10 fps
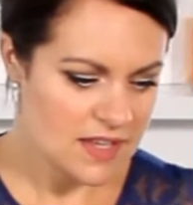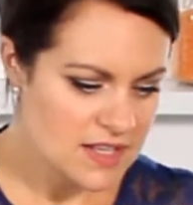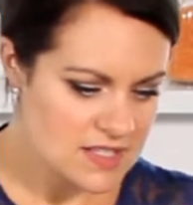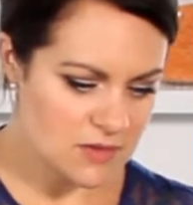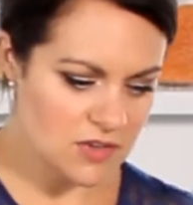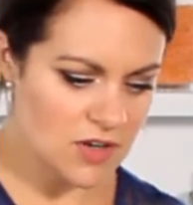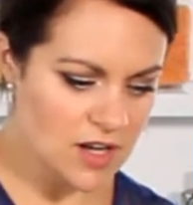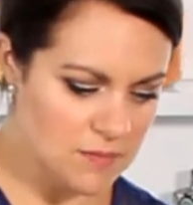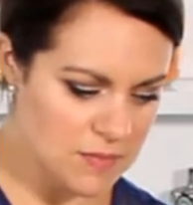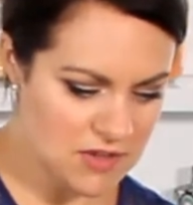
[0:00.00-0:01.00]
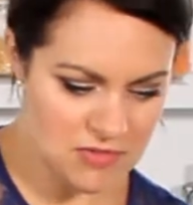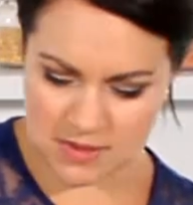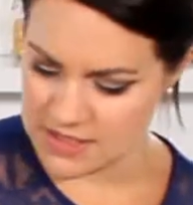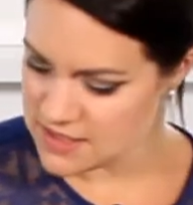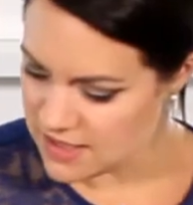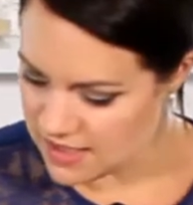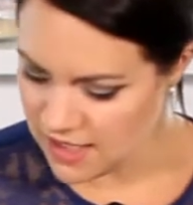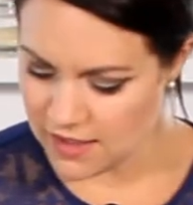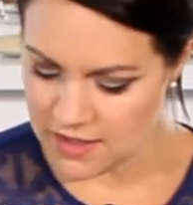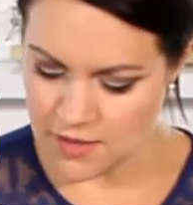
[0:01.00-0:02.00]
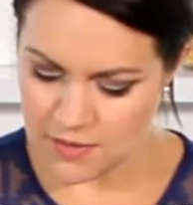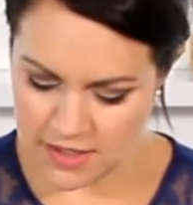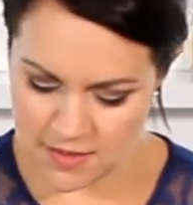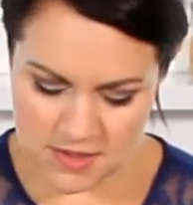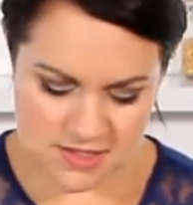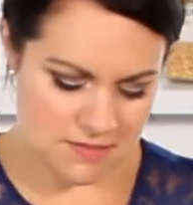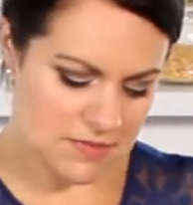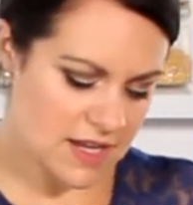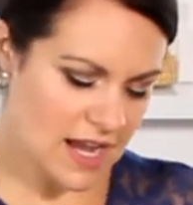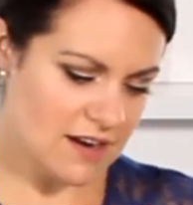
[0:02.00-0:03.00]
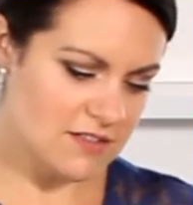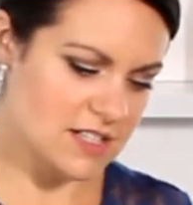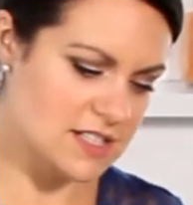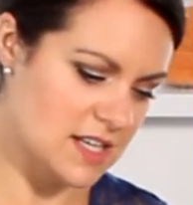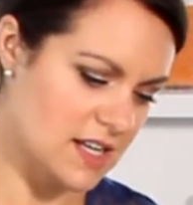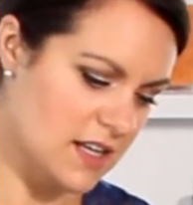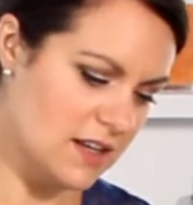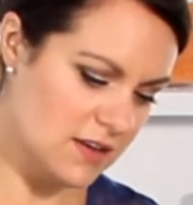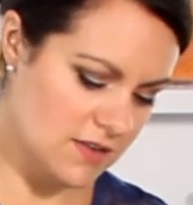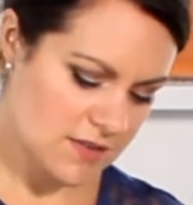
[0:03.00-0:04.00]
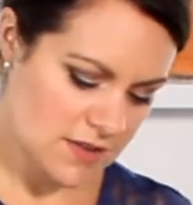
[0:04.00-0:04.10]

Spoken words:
So we've got our beef mince here. We're going to put some carrot in.